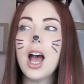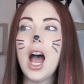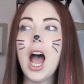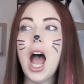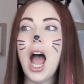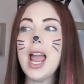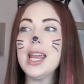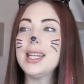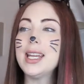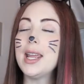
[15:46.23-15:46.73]

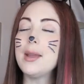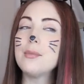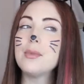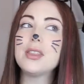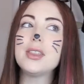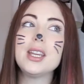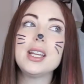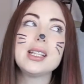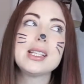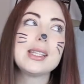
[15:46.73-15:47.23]
I name
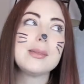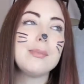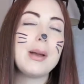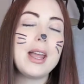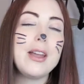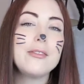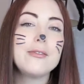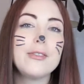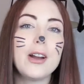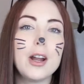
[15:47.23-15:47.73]
things in
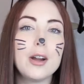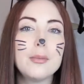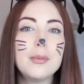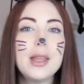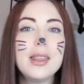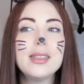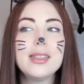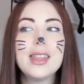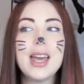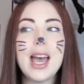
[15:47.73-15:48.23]
my
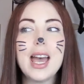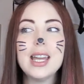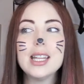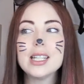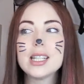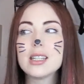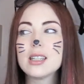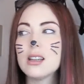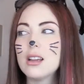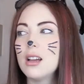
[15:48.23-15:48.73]
environment
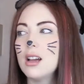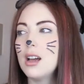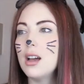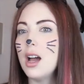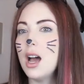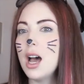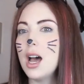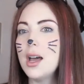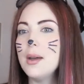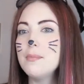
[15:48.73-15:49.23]
that
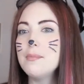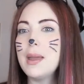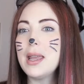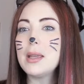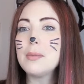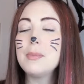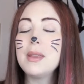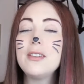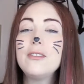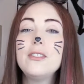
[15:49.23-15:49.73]

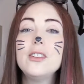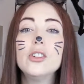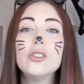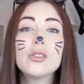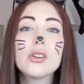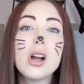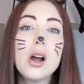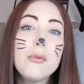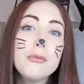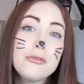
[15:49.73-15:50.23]
make me
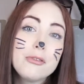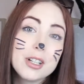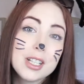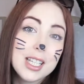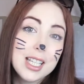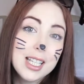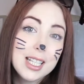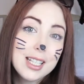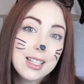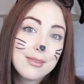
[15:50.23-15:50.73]
feel
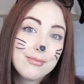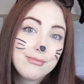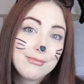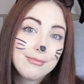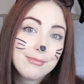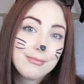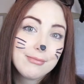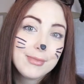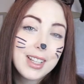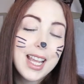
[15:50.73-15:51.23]
comforted.
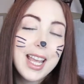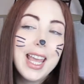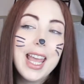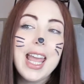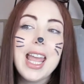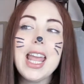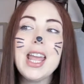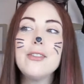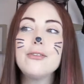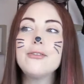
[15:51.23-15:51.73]

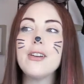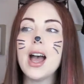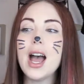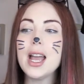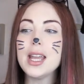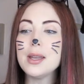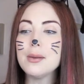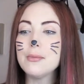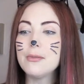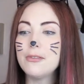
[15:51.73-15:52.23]
If
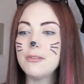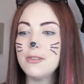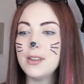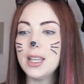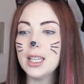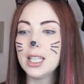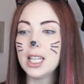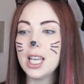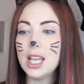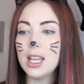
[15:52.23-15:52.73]
I am
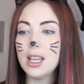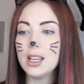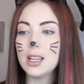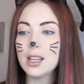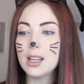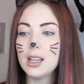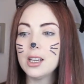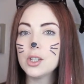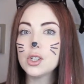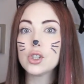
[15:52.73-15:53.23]

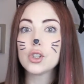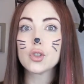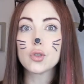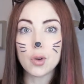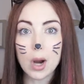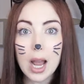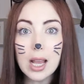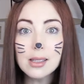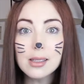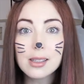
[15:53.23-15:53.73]
feeling
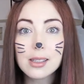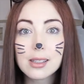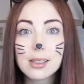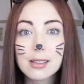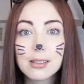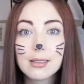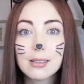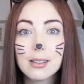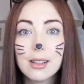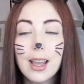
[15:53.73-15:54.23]

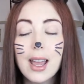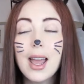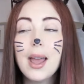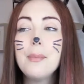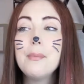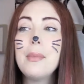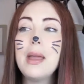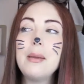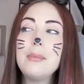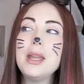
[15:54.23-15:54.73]
stressed,
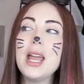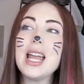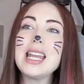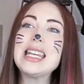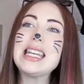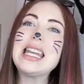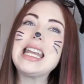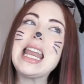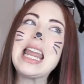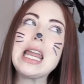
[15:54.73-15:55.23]
maybe I
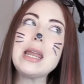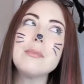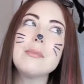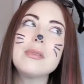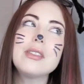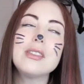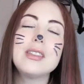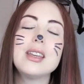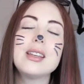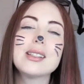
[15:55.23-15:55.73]

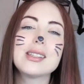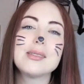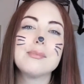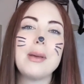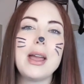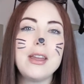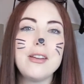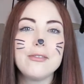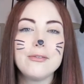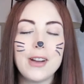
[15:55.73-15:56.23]
name things in
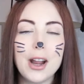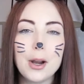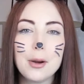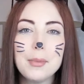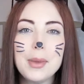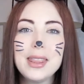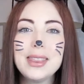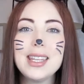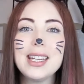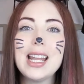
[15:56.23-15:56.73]
my
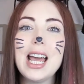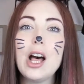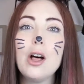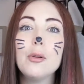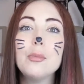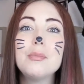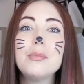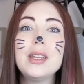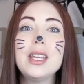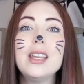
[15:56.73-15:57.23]
environment that
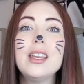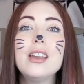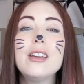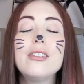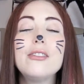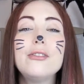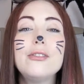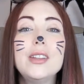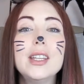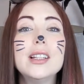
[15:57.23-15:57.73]
help me
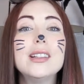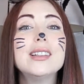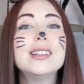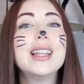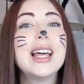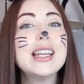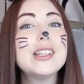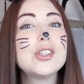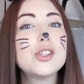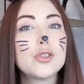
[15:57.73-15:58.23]
feel
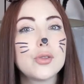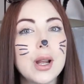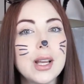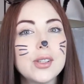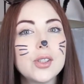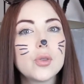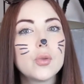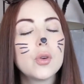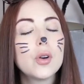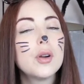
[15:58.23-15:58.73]
less
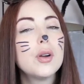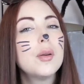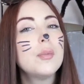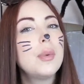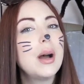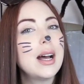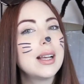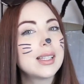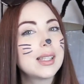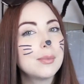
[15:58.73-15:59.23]
stressed or
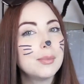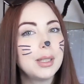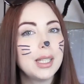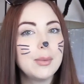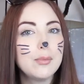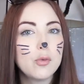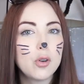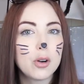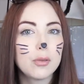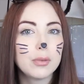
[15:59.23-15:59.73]

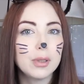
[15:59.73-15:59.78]
possibly more